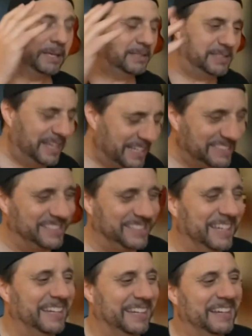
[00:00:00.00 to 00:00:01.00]
makes sense,
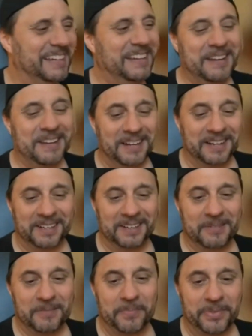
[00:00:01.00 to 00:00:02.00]

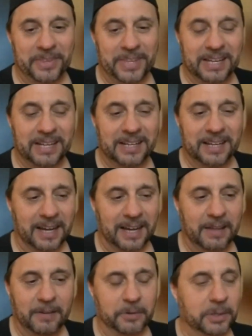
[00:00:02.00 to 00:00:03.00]
that
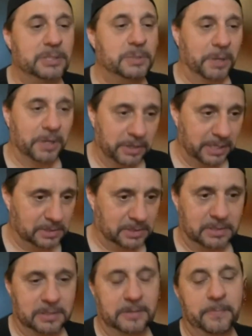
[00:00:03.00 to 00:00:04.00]
I ever
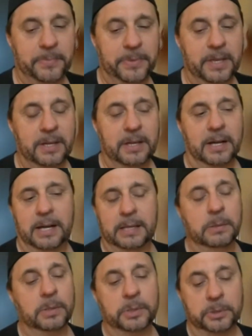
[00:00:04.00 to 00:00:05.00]
experienced.
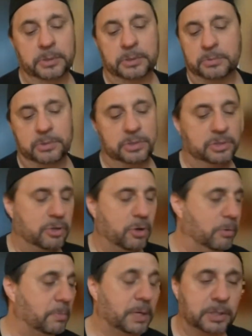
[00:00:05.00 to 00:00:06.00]
I learned
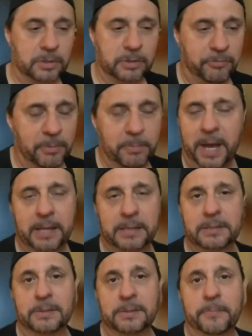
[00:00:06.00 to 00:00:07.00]
so much from
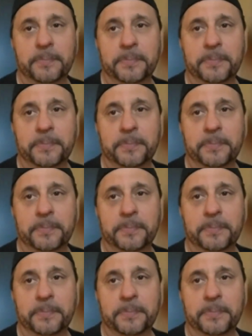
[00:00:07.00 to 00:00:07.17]
Patton.